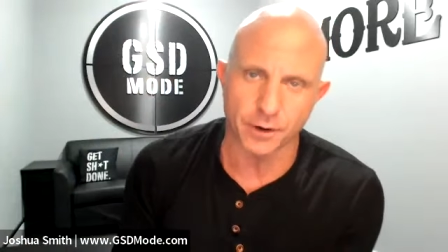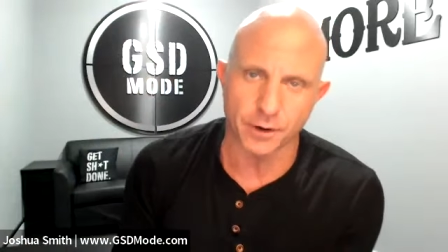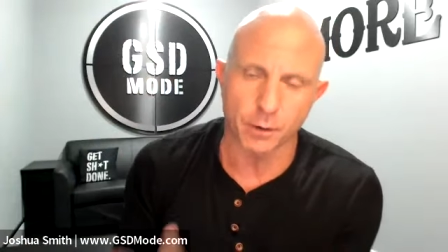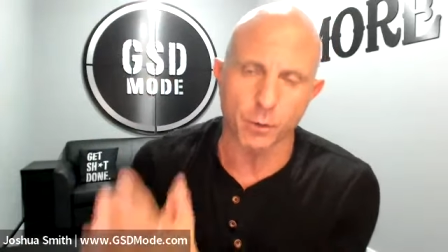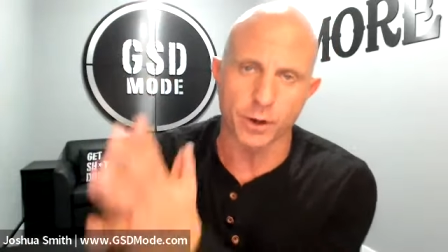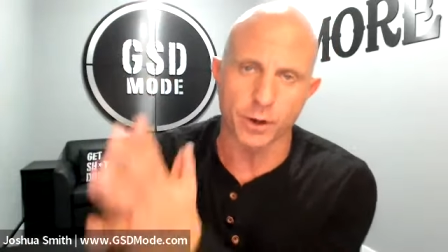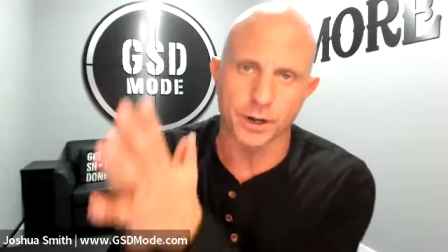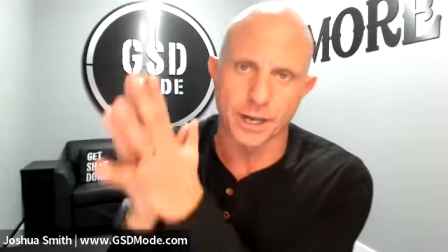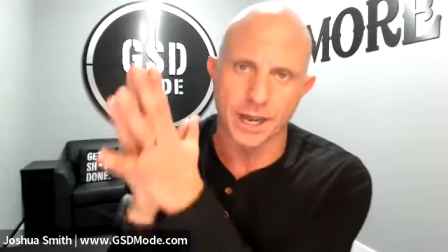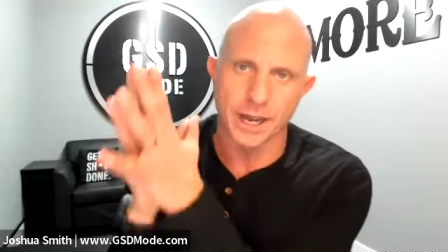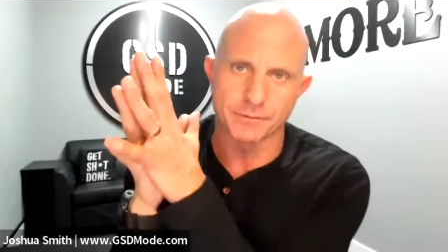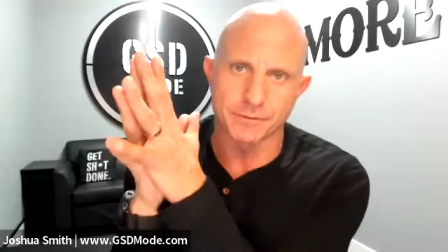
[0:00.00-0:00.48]
I
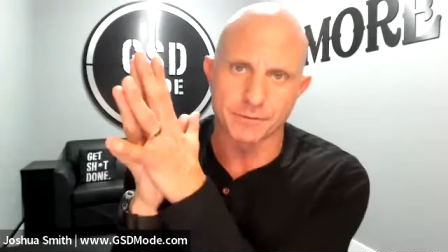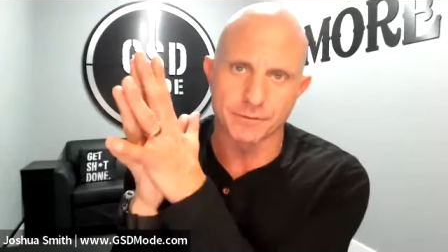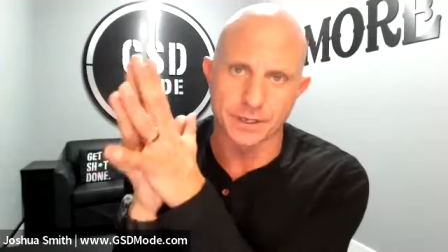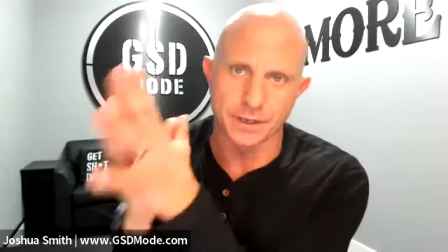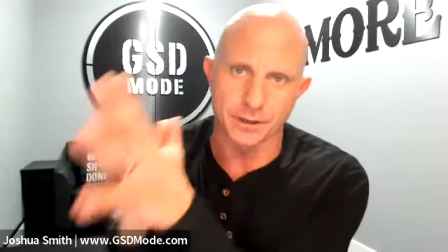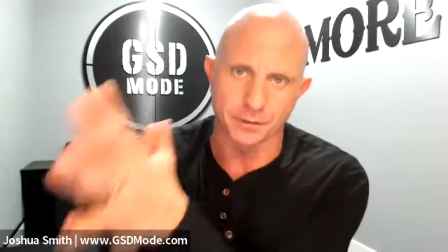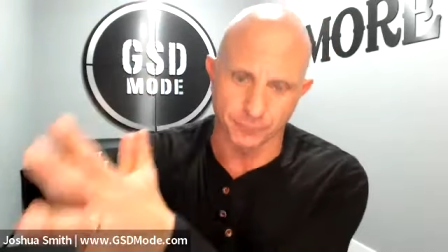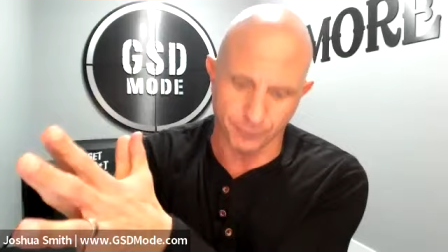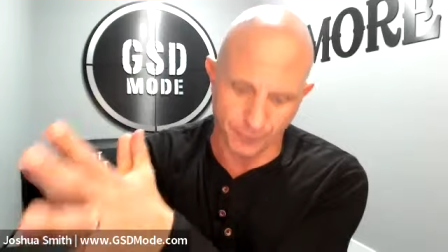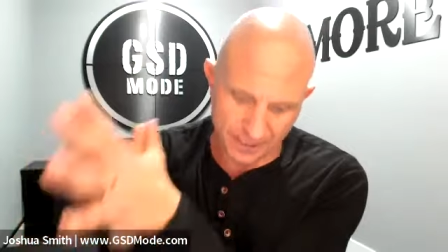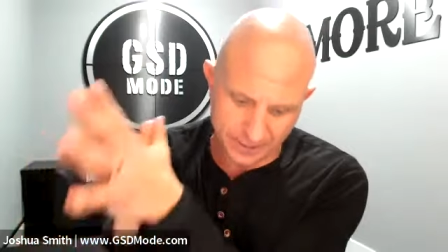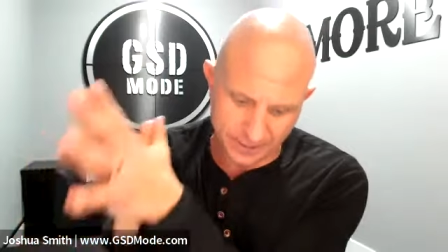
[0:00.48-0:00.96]
want to have it
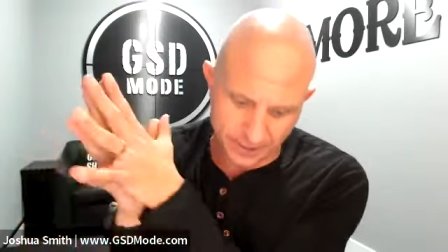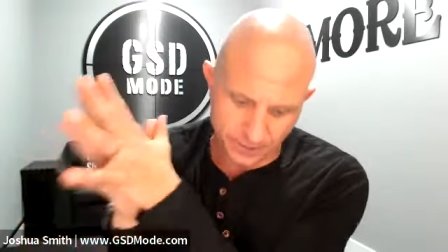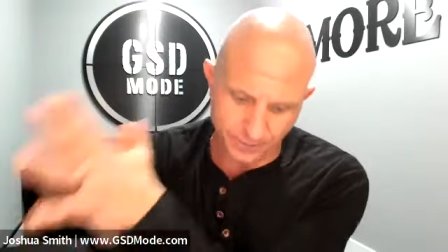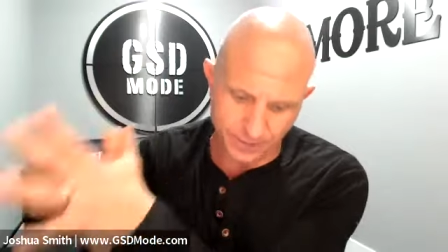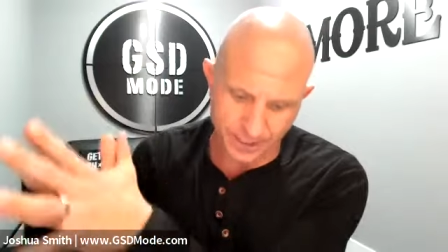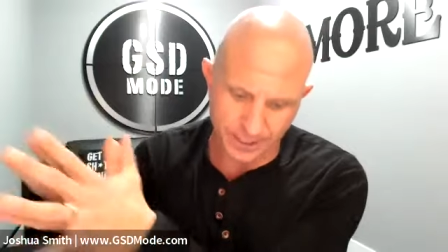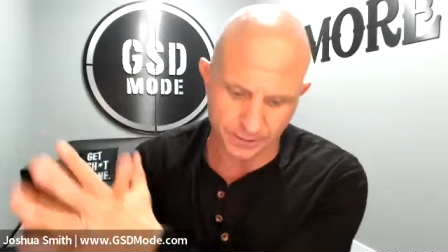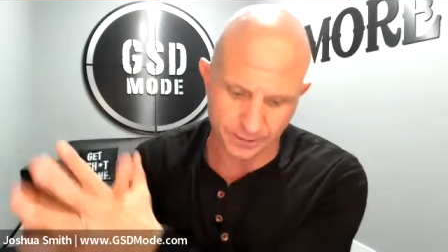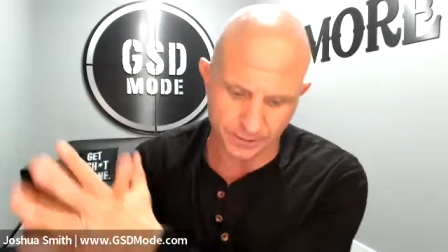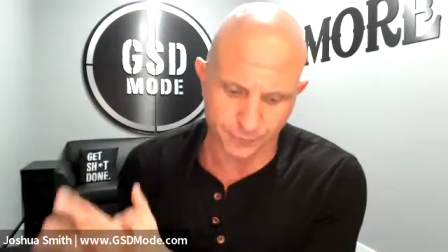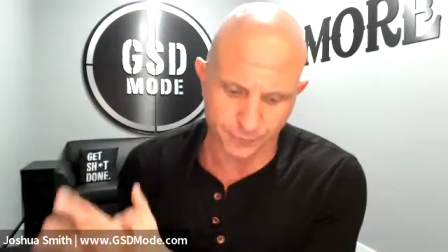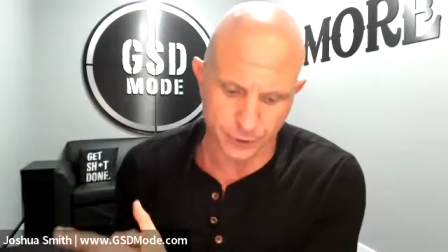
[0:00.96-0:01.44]
effective
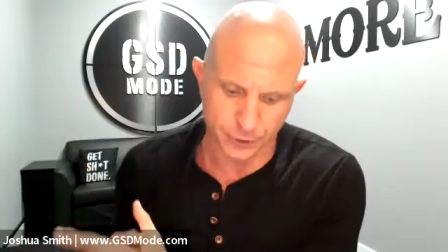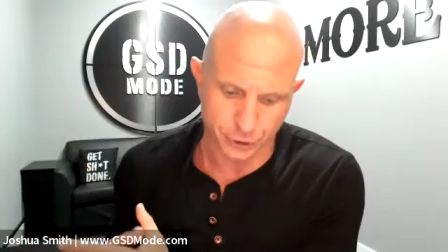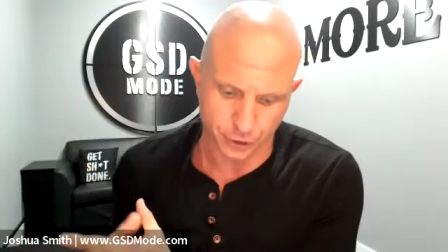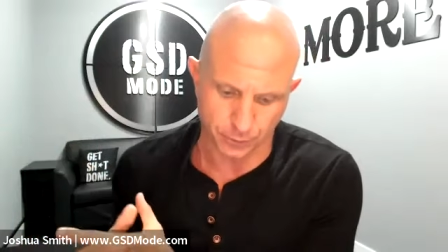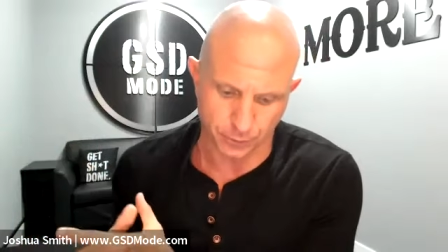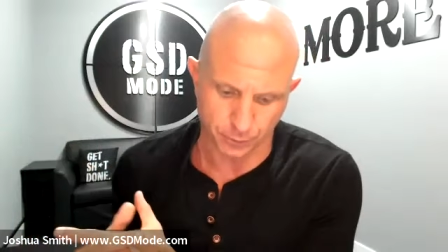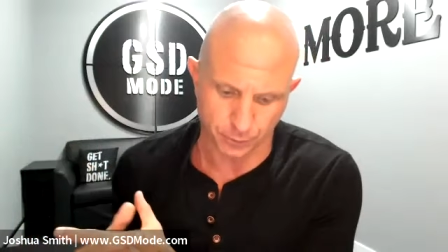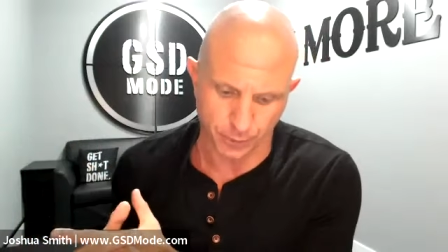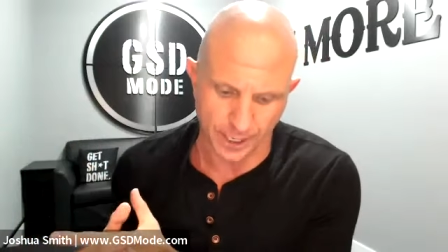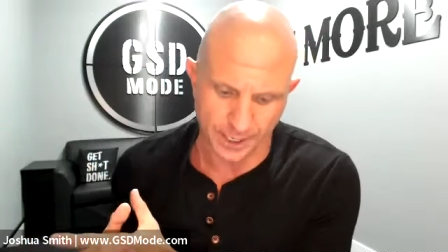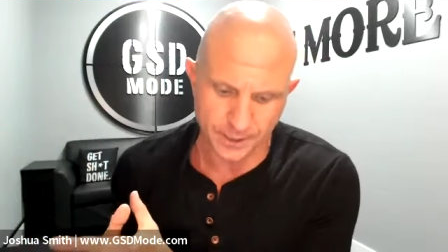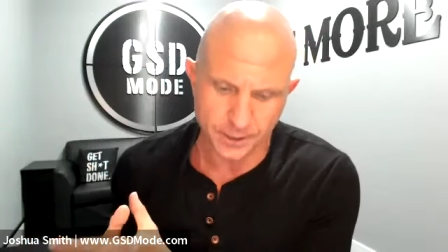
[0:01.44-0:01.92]
and
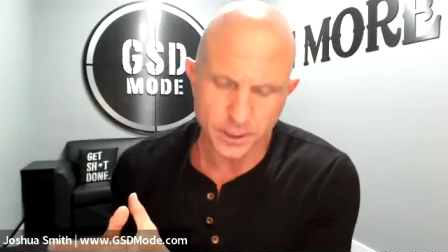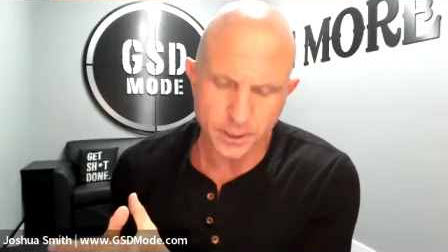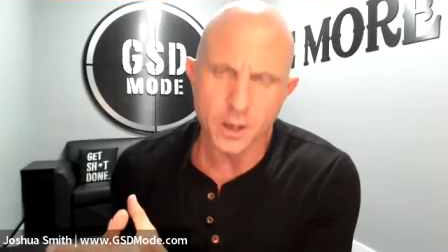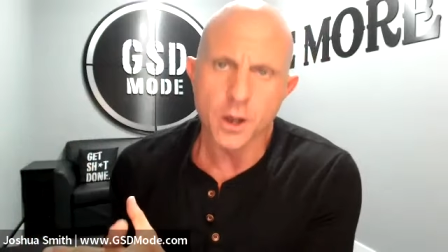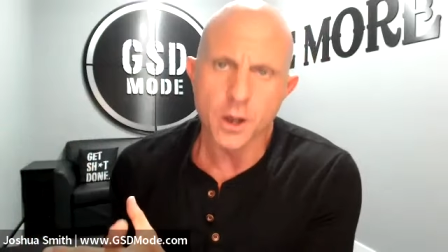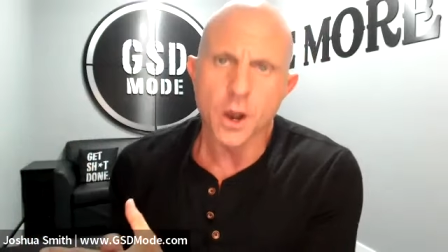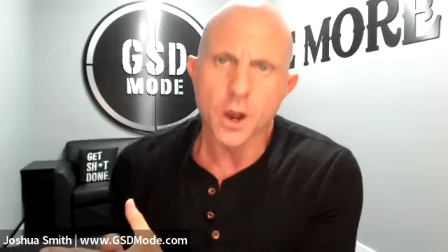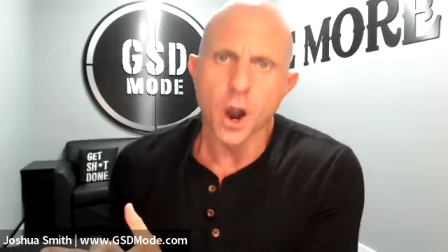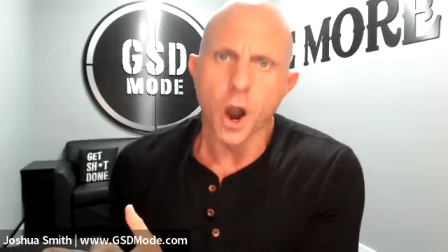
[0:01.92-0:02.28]
efficient, right?